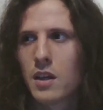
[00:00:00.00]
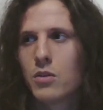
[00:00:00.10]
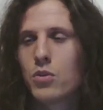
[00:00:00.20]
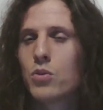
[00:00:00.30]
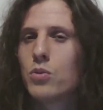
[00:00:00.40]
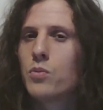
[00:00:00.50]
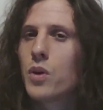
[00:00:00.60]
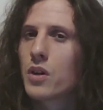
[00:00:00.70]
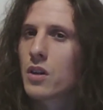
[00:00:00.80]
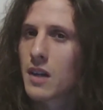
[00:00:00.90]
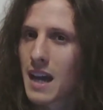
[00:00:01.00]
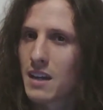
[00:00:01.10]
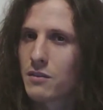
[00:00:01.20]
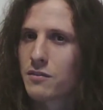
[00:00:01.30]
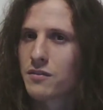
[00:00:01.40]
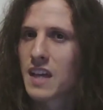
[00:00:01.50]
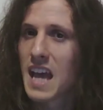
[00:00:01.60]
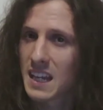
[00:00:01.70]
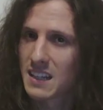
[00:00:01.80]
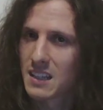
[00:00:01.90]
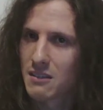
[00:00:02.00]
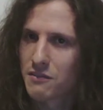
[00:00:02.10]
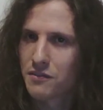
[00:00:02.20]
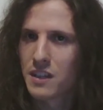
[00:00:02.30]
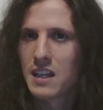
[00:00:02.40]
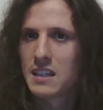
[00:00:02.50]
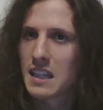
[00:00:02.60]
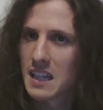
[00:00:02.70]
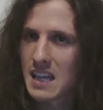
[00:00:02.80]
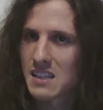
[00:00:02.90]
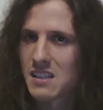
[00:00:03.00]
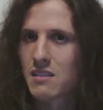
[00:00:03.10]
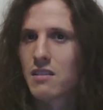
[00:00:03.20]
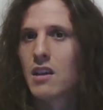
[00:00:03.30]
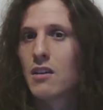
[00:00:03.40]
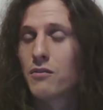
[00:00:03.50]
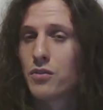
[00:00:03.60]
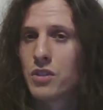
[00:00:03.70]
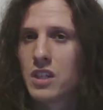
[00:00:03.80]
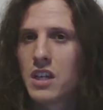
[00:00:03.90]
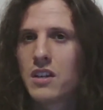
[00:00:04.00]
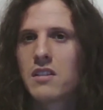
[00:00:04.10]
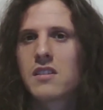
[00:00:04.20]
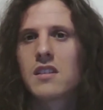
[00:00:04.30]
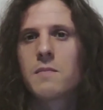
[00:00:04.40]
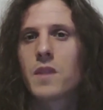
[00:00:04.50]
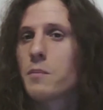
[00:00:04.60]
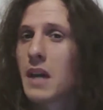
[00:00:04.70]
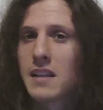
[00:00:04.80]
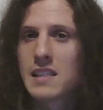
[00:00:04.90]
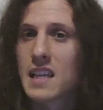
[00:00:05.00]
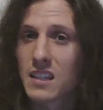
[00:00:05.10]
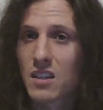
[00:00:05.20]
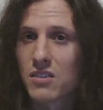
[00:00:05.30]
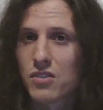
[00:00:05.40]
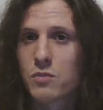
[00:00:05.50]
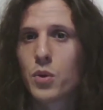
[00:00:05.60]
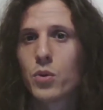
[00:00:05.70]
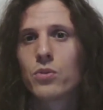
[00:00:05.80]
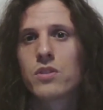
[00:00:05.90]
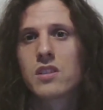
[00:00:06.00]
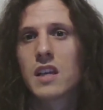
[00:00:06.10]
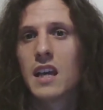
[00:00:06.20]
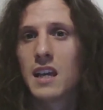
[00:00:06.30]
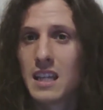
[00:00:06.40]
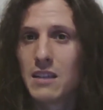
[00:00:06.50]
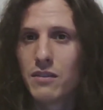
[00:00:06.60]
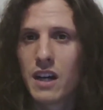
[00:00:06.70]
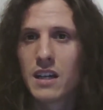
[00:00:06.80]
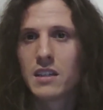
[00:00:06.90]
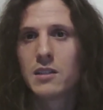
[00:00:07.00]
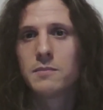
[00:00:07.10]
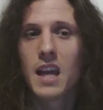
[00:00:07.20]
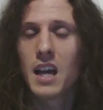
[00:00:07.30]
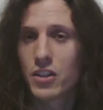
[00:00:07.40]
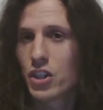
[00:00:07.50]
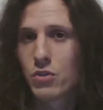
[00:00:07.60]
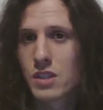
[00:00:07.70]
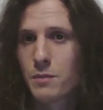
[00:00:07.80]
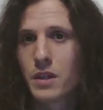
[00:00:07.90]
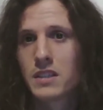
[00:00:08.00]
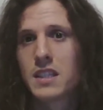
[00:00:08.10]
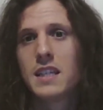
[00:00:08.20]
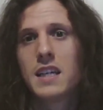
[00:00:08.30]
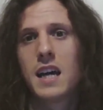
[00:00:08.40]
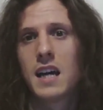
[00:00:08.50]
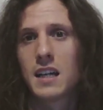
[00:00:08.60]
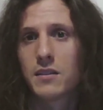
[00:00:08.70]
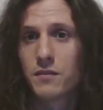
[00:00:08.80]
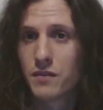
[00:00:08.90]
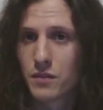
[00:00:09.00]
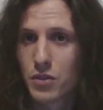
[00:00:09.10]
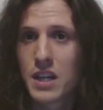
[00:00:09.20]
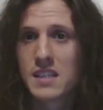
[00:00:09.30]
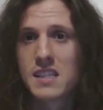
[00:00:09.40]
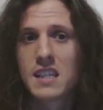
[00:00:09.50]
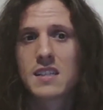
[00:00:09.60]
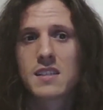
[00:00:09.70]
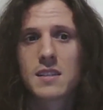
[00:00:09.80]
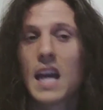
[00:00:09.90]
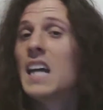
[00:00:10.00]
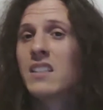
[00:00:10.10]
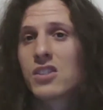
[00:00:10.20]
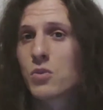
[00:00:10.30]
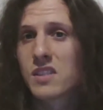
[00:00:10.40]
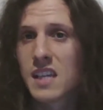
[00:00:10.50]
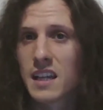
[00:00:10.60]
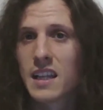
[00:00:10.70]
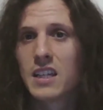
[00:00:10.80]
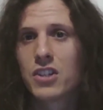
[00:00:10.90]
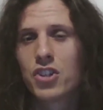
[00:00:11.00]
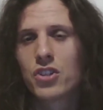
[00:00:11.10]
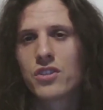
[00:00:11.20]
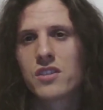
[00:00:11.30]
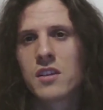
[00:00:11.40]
who were kind of active the last few years. Bands like Dustbolt, Evil, Angelus Patrida, Cry6 and Suicidal Angels.